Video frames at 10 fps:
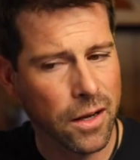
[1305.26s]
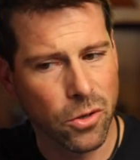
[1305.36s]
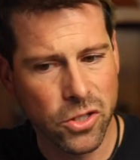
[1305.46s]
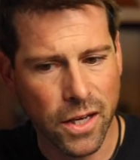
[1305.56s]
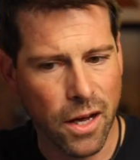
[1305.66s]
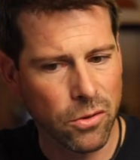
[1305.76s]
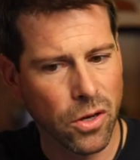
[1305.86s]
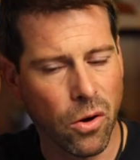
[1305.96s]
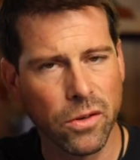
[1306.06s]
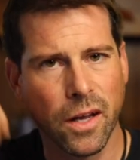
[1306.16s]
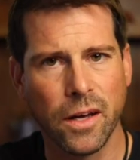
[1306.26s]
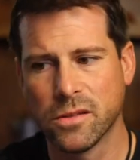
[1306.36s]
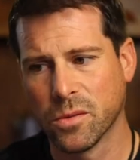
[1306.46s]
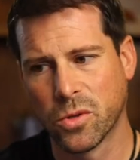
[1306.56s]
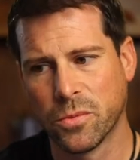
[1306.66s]
go check out the online
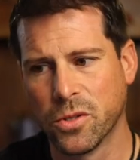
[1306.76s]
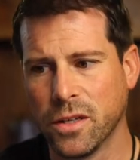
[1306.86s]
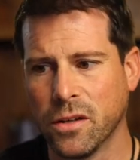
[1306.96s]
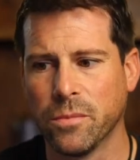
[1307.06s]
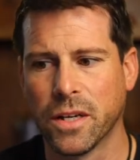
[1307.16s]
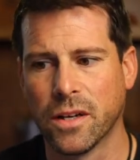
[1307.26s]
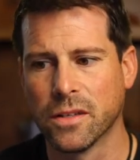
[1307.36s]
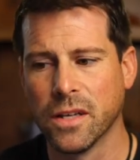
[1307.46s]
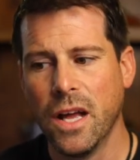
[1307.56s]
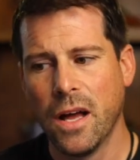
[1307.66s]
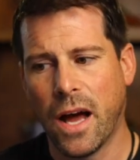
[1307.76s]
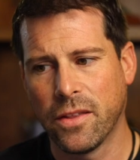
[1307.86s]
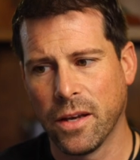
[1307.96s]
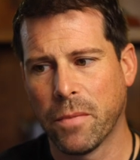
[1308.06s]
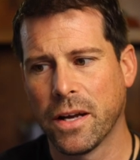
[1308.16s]
subscription deal, because I
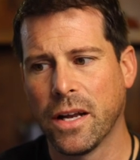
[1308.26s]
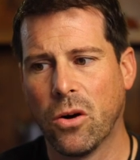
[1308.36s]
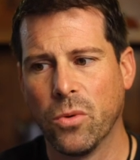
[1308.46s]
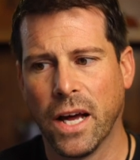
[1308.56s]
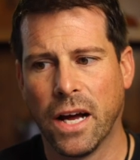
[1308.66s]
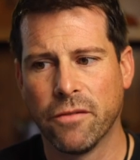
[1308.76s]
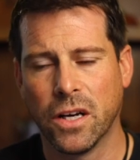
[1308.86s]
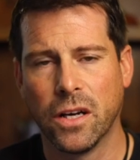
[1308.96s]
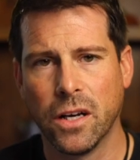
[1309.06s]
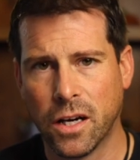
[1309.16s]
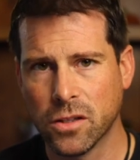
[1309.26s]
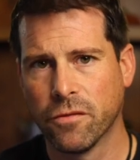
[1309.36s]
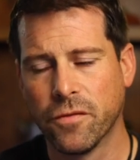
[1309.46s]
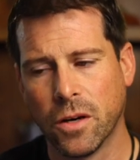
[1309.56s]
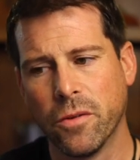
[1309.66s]
think by now we have a lot
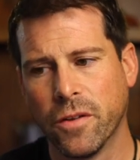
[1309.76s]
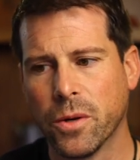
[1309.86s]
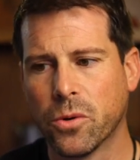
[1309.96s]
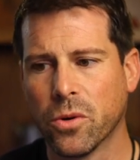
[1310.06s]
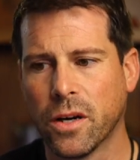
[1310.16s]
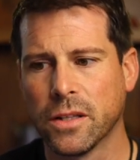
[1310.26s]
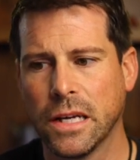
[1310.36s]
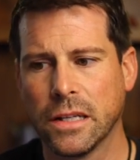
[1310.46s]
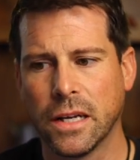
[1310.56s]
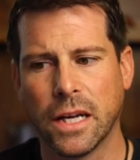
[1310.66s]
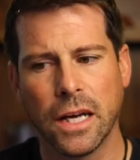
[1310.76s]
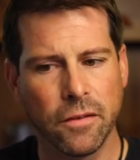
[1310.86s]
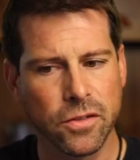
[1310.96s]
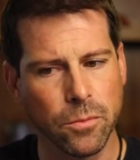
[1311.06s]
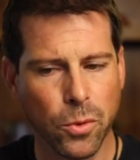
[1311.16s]
of very, very cool content, and I
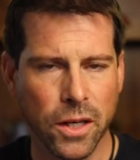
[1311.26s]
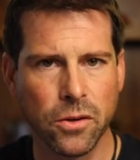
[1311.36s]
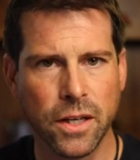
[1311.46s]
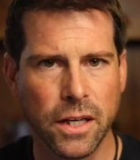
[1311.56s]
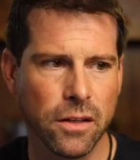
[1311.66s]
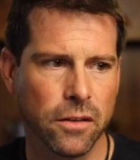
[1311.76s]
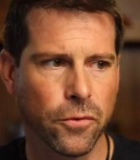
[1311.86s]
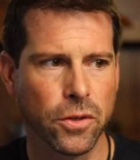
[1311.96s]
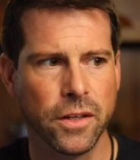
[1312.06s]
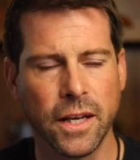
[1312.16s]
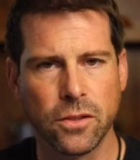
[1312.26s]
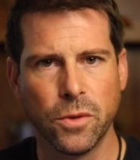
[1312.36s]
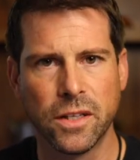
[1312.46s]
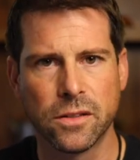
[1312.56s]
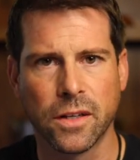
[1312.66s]
have some really good ideas for the next
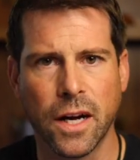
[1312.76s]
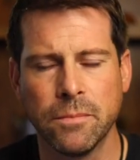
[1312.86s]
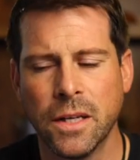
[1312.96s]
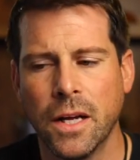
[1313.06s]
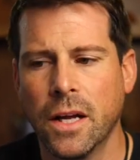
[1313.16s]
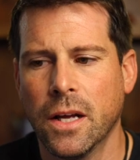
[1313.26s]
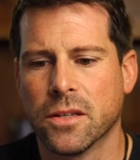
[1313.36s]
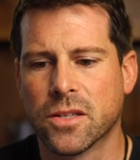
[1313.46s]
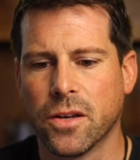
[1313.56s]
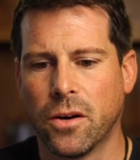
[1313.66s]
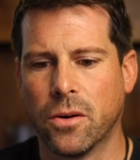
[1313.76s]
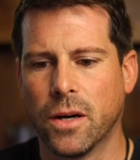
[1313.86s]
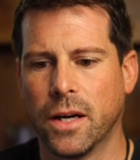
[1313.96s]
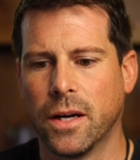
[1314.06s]
weeks to come. So